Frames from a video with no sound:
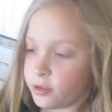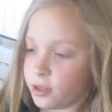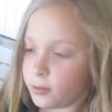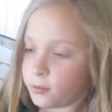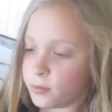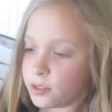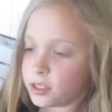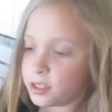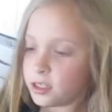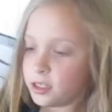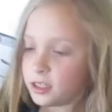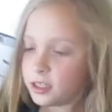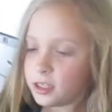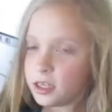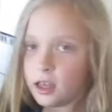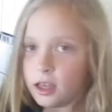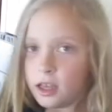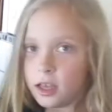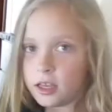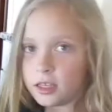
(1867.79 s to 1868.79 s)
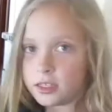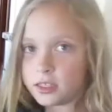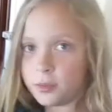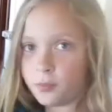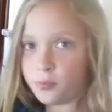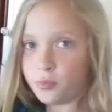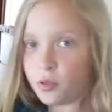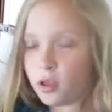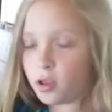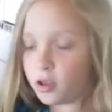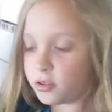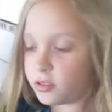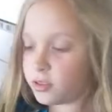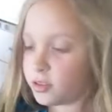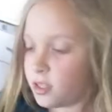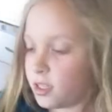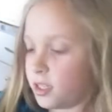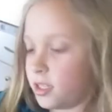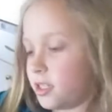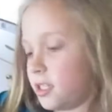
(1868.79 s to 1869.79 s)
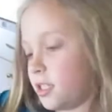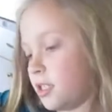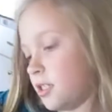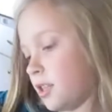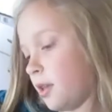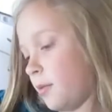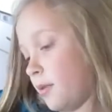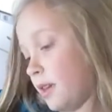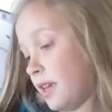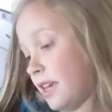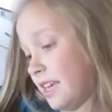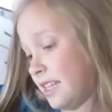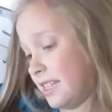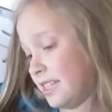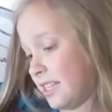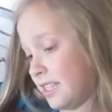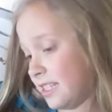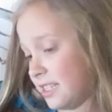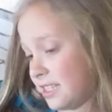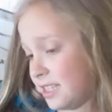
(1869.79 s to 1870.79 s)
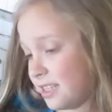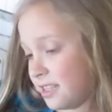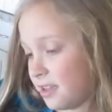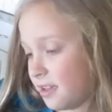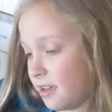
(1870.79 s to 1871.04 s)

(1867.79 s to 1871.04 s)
Now I'm just gonna Ziploc this so that way it doesn't,